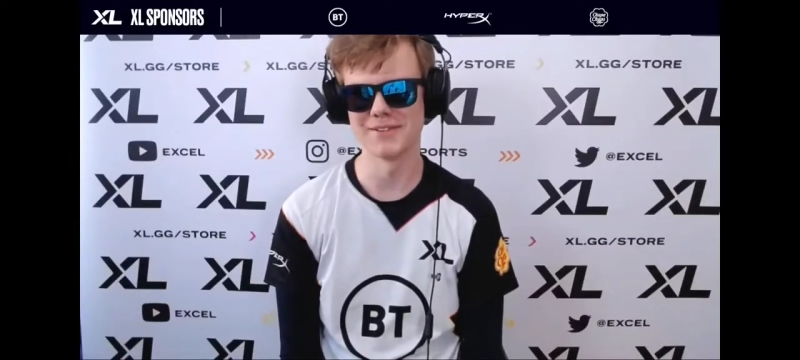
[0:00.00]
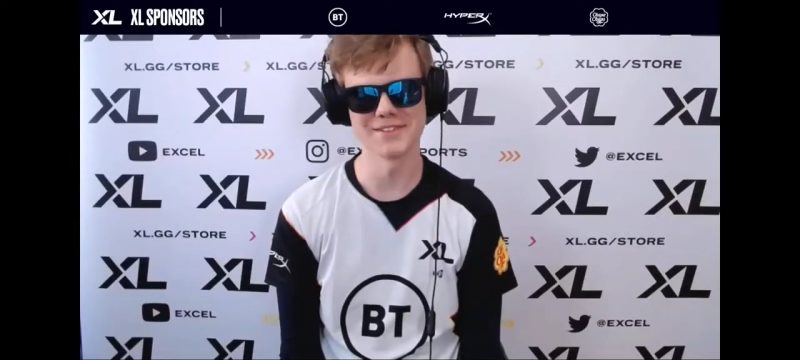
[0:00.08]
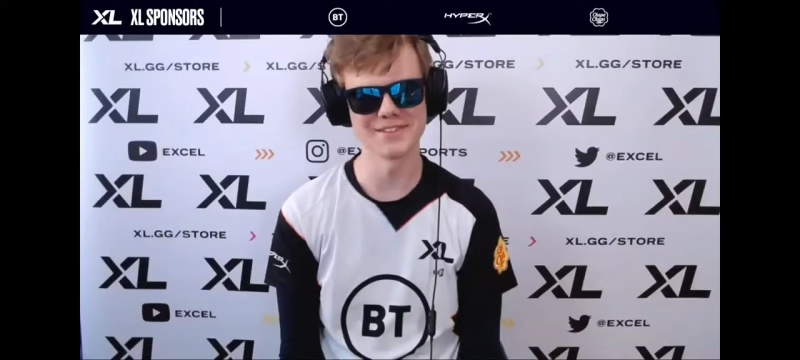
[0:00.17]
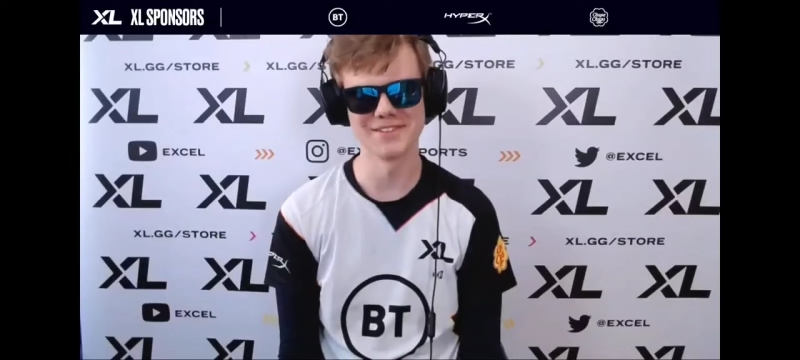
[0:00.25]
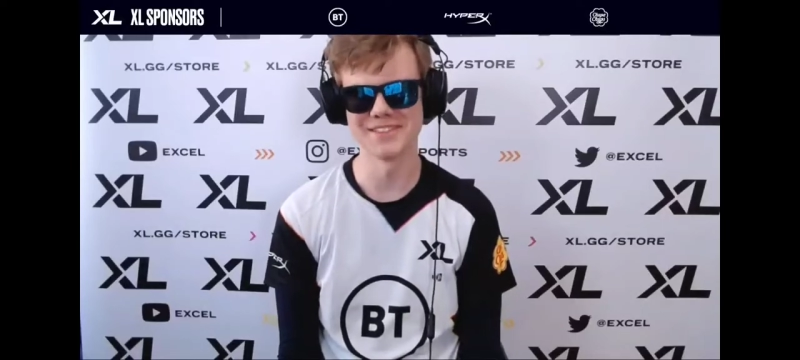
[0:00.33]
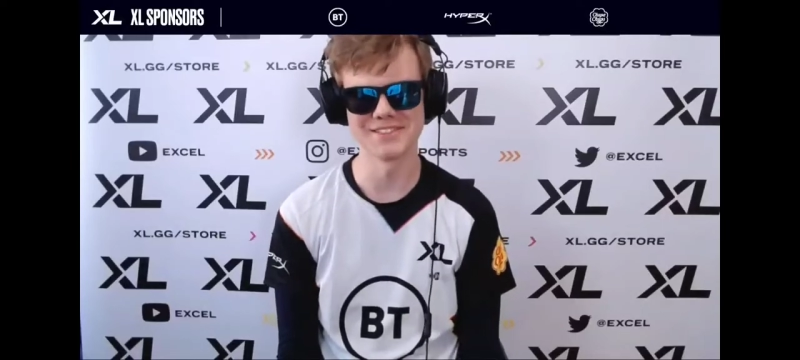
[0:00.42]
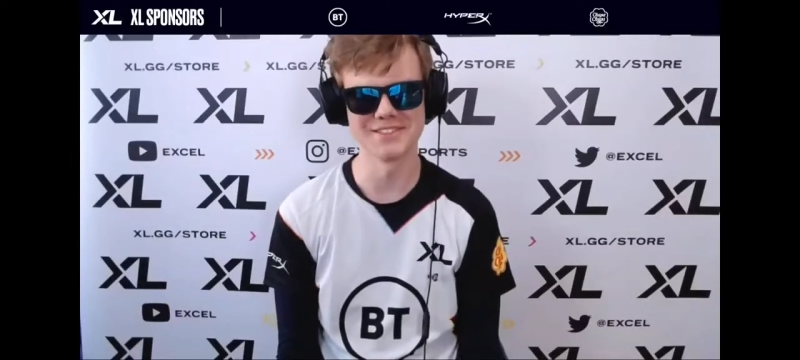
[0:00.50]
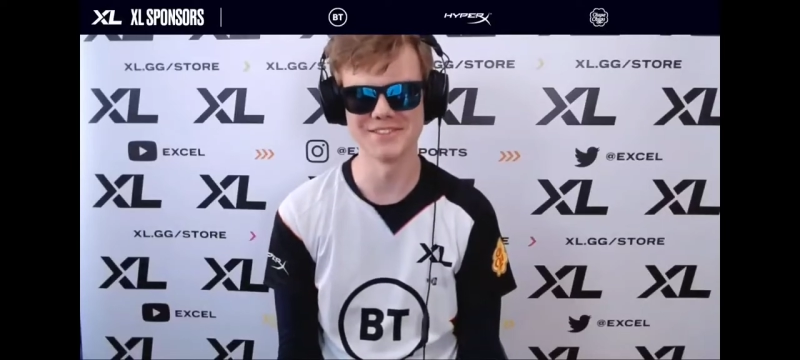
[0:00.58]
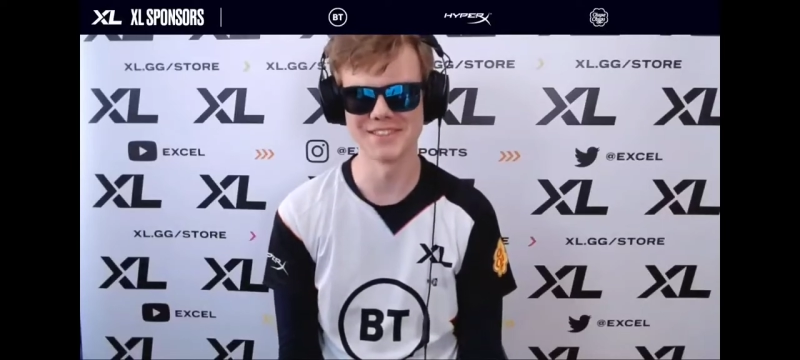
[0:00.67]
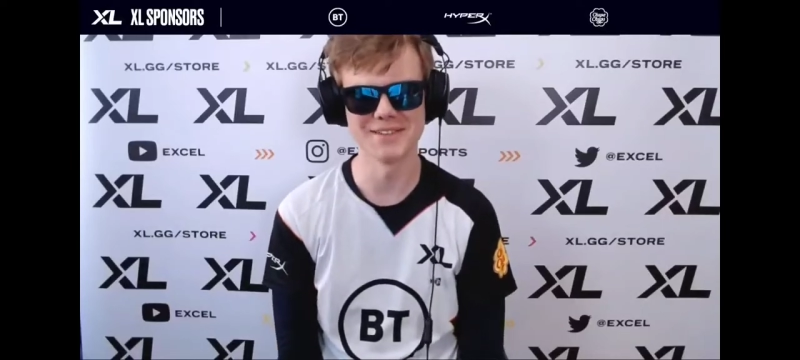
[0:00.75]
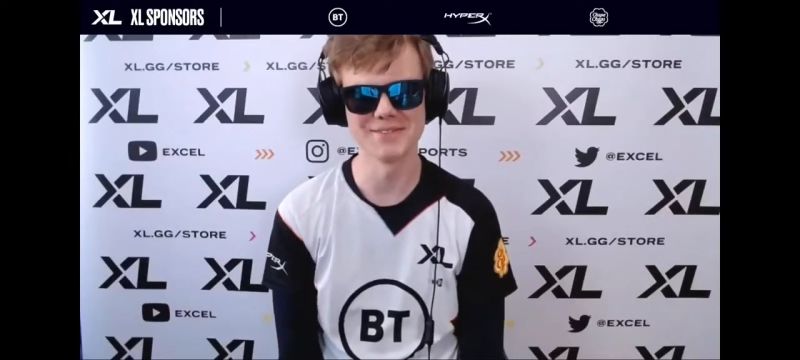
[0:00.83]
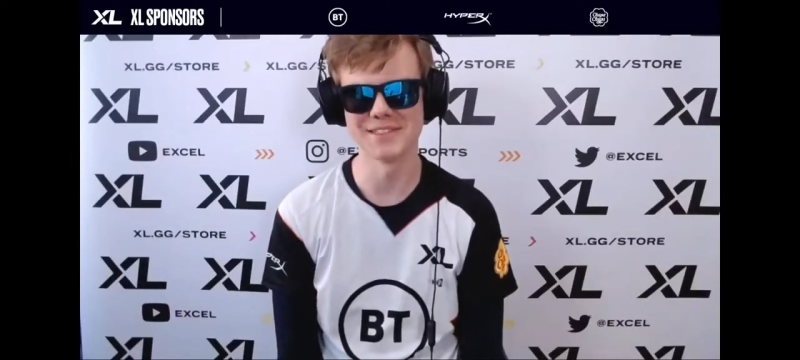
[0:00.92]
I'm not quite sure
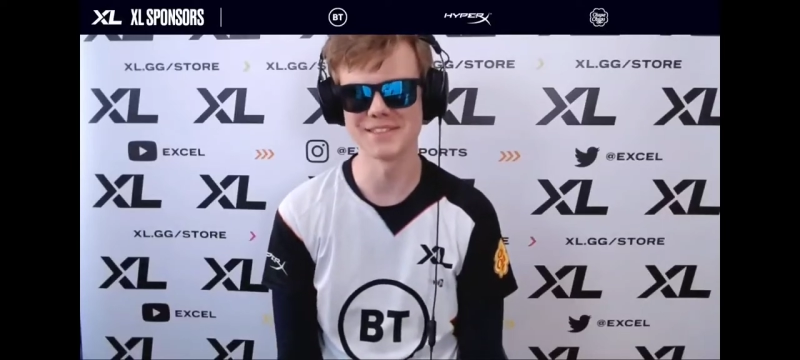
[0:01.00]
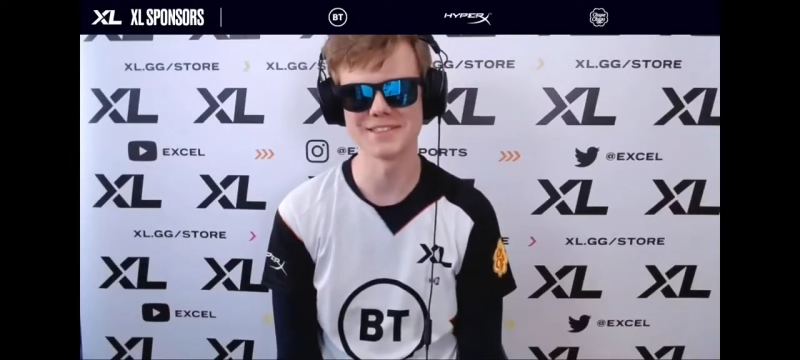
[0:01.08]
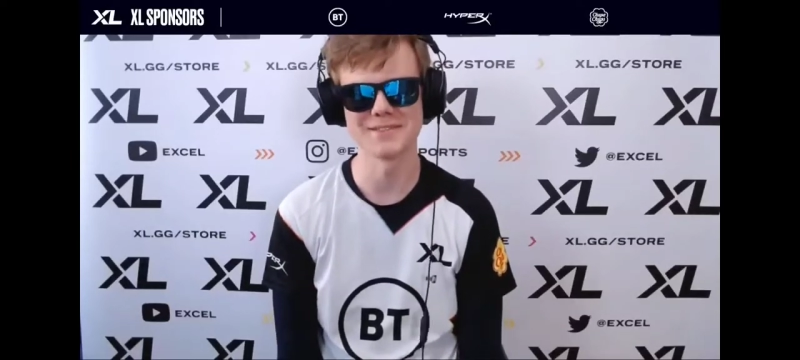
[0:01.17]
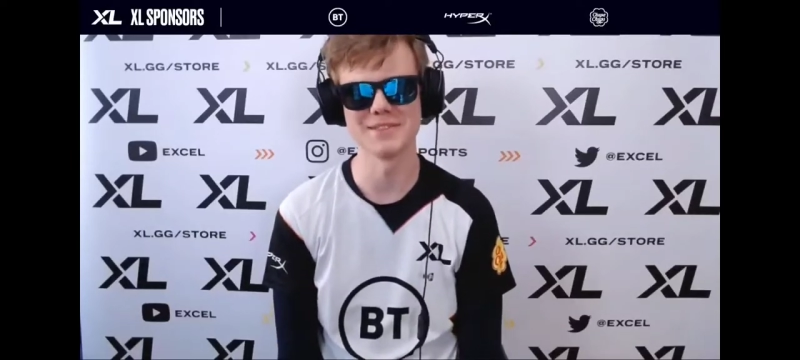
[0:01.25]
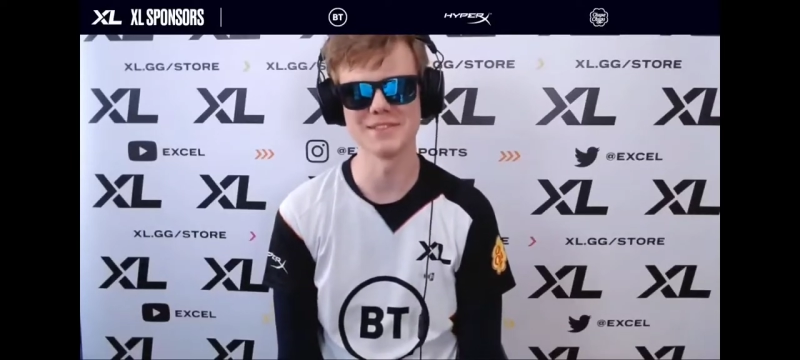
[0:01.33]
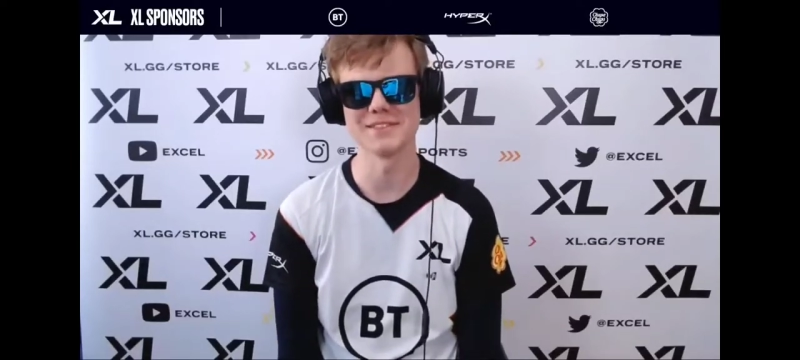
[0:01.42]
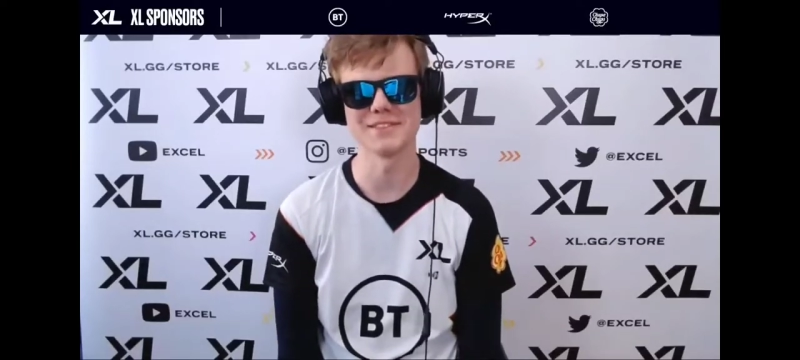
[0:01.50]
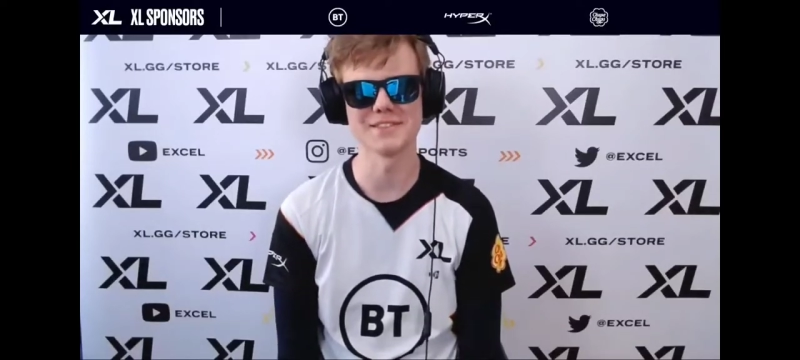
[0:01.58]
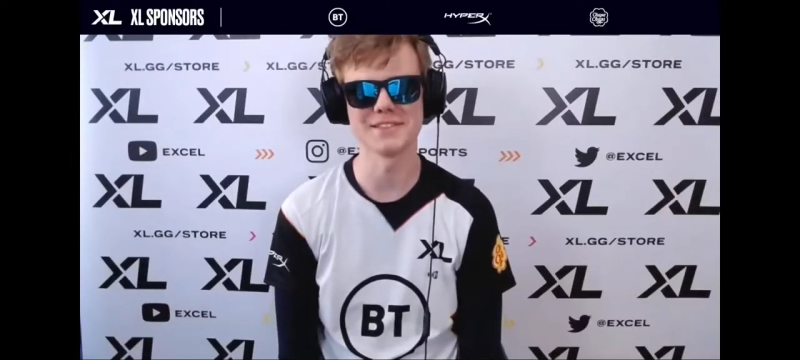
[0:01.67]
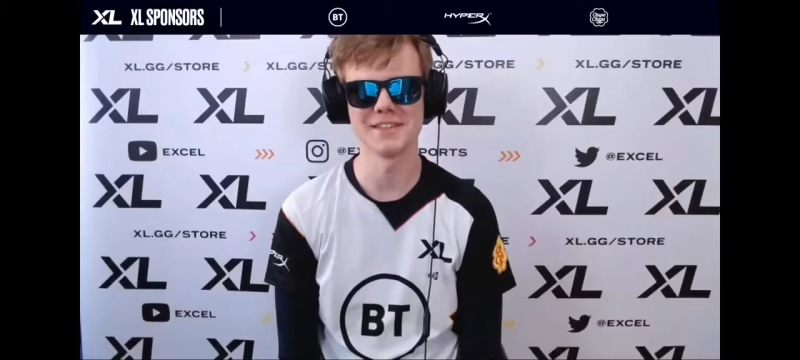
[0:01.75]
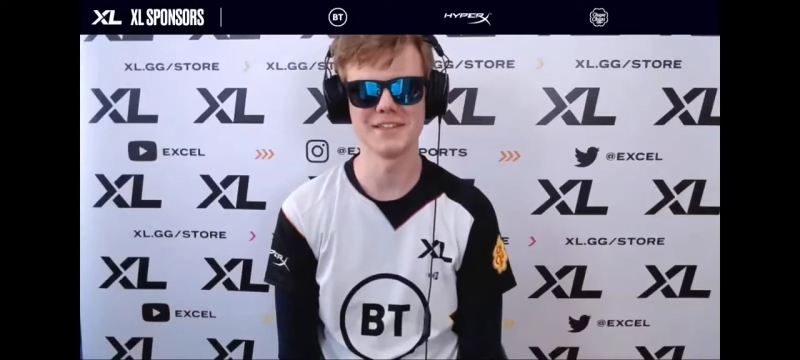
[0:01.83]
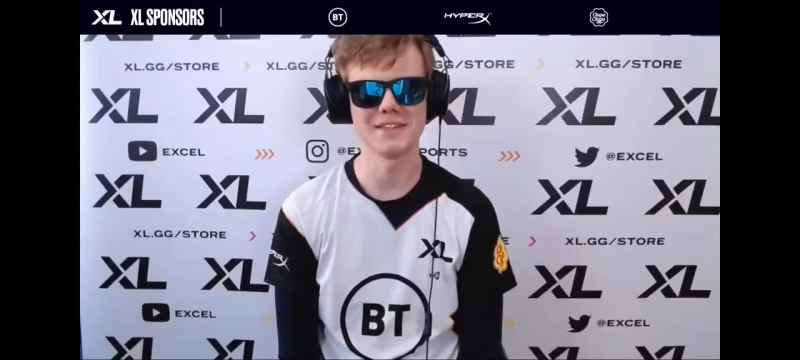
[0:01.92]
what happened actually, but uh,